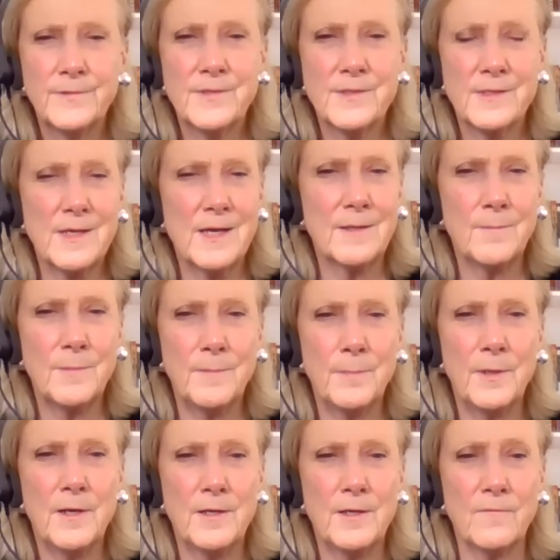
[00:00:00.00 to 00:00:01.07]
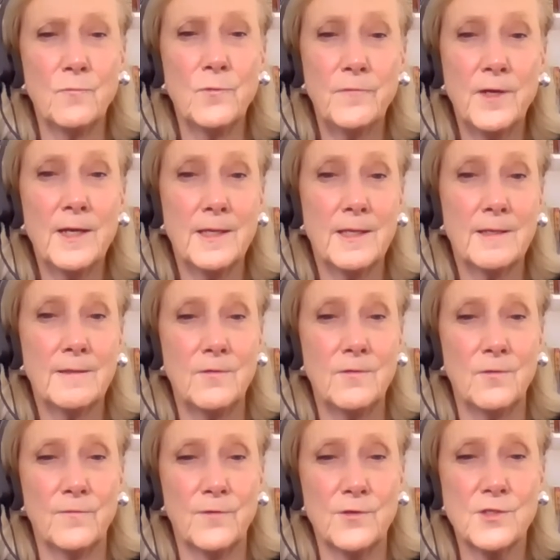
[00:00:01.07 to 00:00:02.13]
Got to be part of. We've got to get the
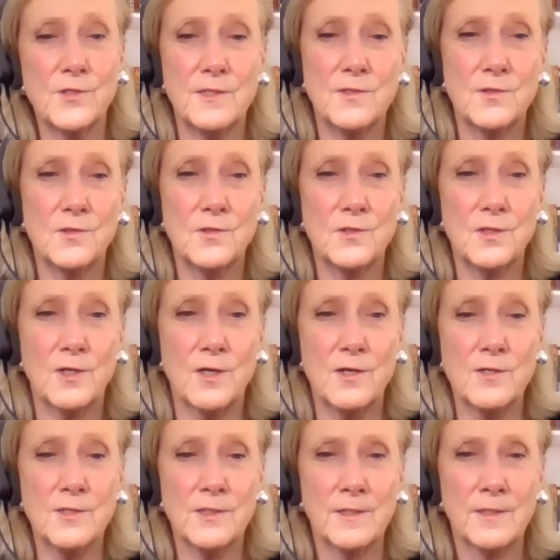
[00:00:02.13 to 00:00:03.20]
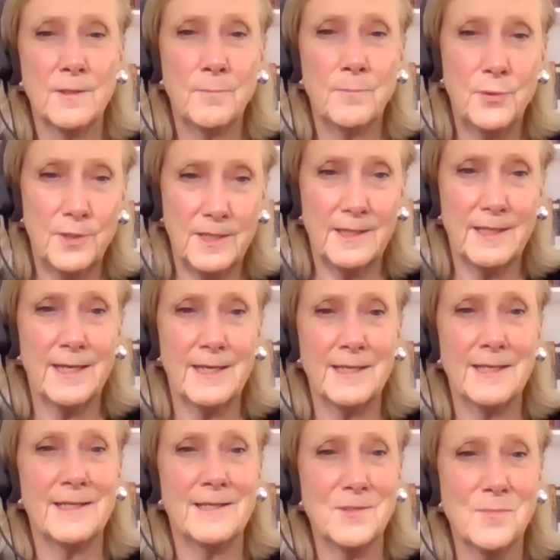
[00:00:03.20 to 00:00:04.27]
universities to start putting that in
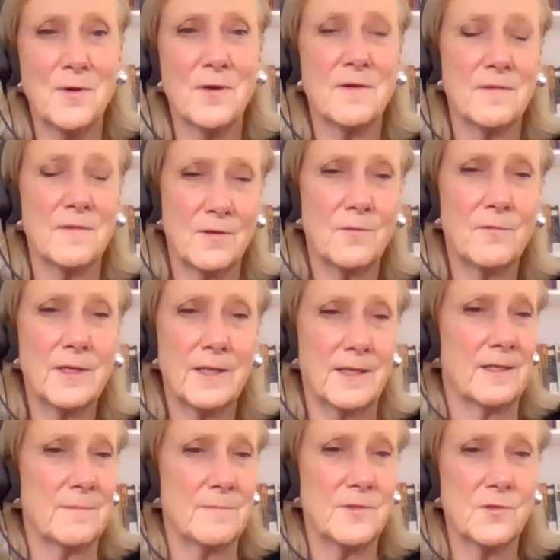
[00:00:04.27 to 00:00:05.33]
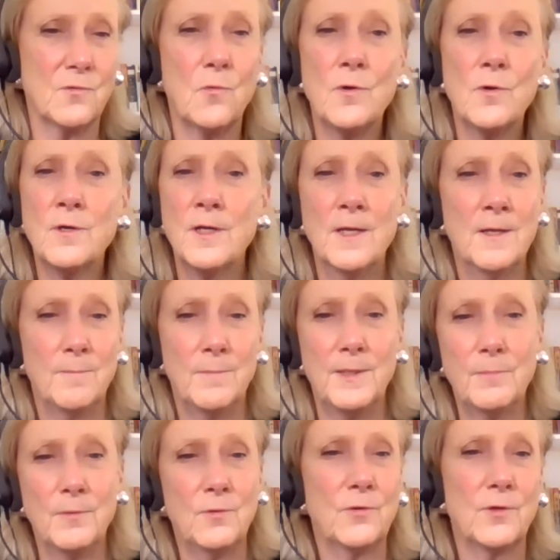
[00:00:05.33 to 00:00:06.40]
as part of the curriculums, or
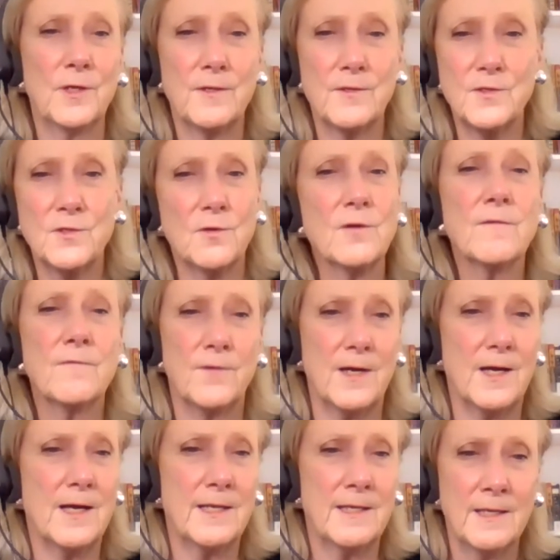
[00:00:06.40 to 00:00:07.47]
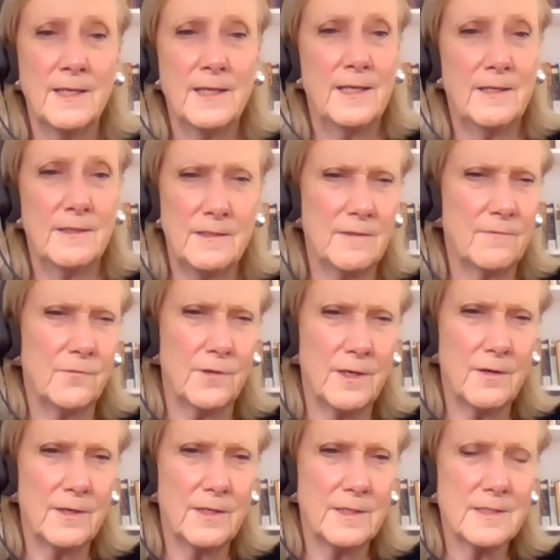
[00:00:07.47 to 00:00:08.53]
people who are going to certify in different
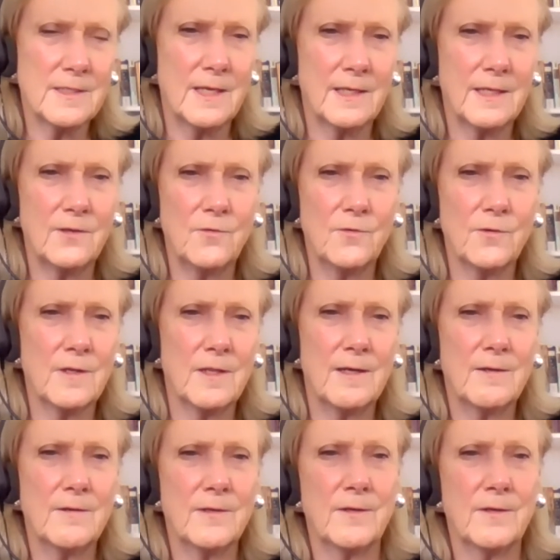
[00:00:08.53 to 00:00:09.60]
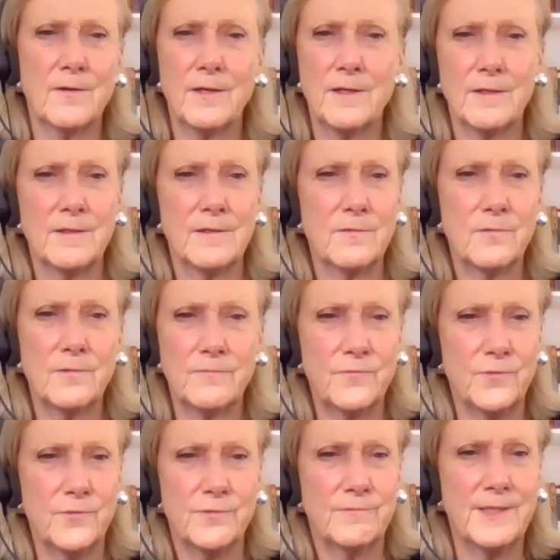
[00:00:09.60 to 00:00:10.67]
areas, like in your cloud area or for
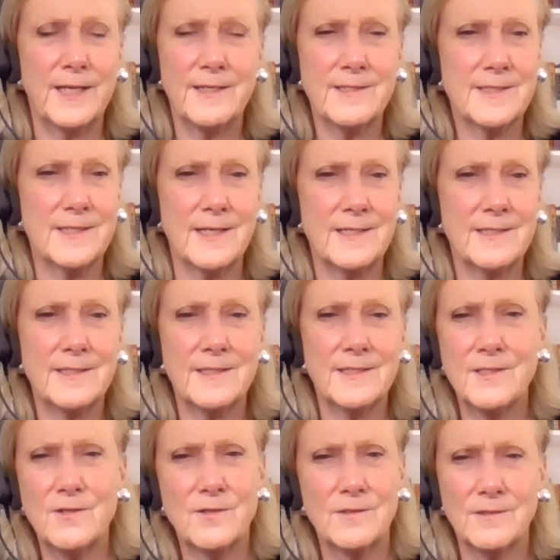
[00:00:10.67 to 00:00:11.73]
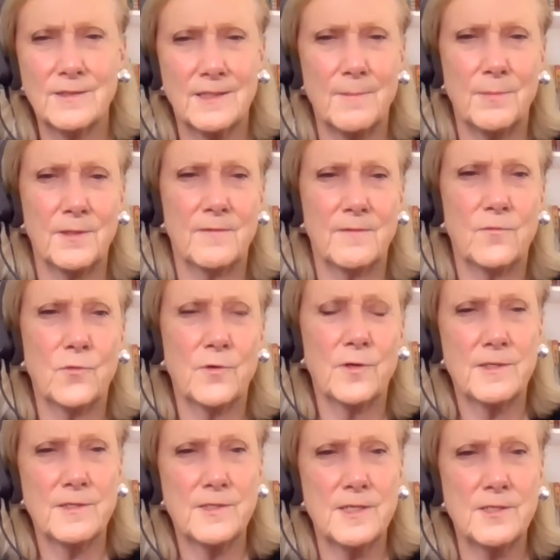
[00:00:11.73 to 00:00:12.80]
data scientists. There are a couple of
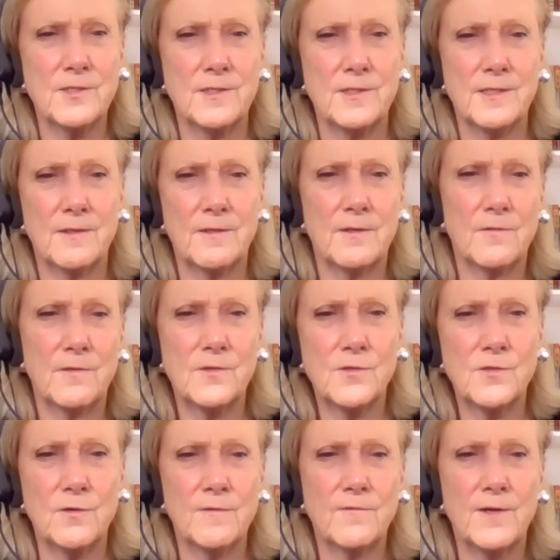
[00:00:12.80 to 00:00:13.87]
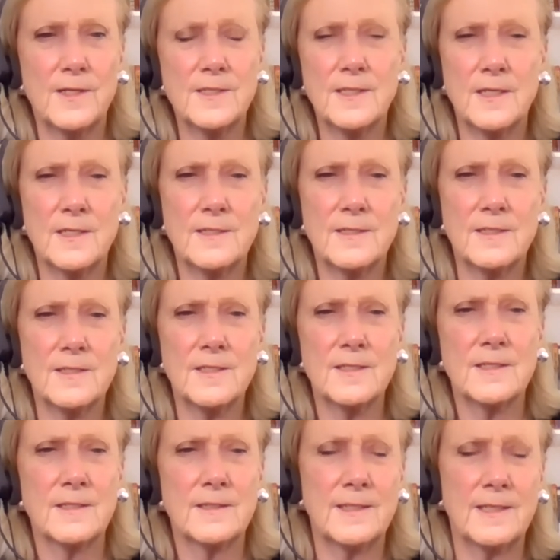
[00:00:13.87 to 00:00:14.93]
organizations out there that certify scientists,
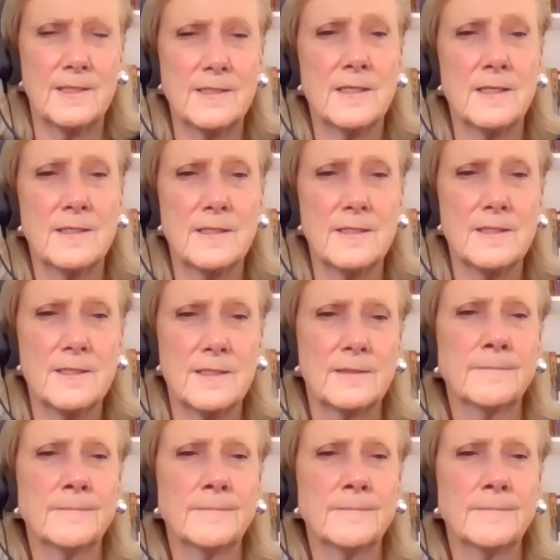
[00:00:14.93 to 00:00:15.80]
data scientists.